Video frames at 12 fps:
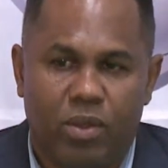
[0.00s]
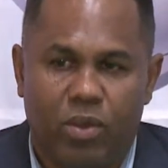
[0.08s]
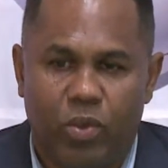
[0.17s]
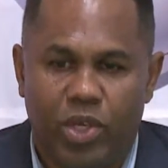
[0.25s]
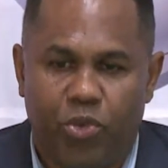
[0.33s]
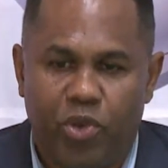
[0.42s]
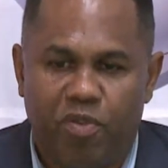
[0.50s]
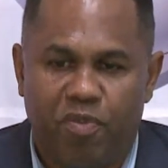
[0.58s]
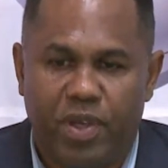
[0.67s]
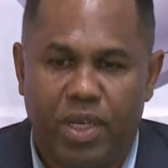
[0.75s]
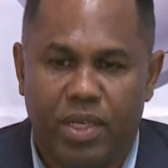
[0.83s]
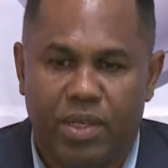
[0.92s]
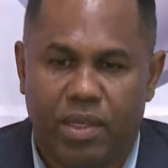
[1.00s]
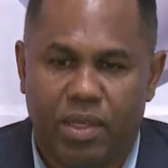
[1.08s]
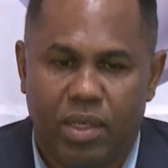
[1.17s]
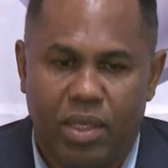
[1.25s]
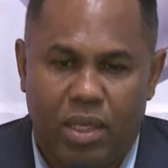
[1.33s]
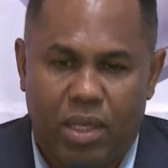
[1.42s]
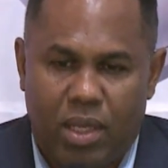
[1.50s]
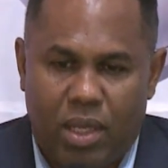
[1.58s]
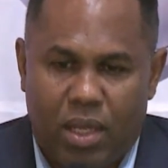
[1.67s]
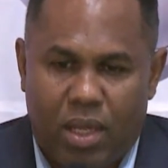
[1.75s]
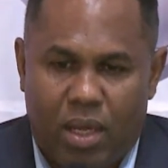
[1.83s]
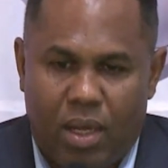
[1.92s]
which we felt
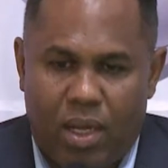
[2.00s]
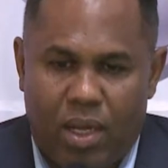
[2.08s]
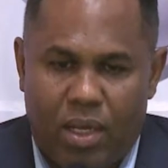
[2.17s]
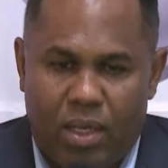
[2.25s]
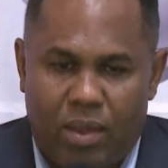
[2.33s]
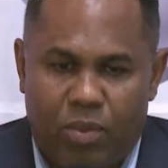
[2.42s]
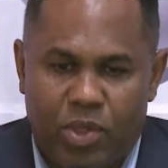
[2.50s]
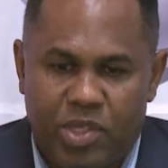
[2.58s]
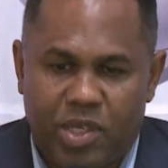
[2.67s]
was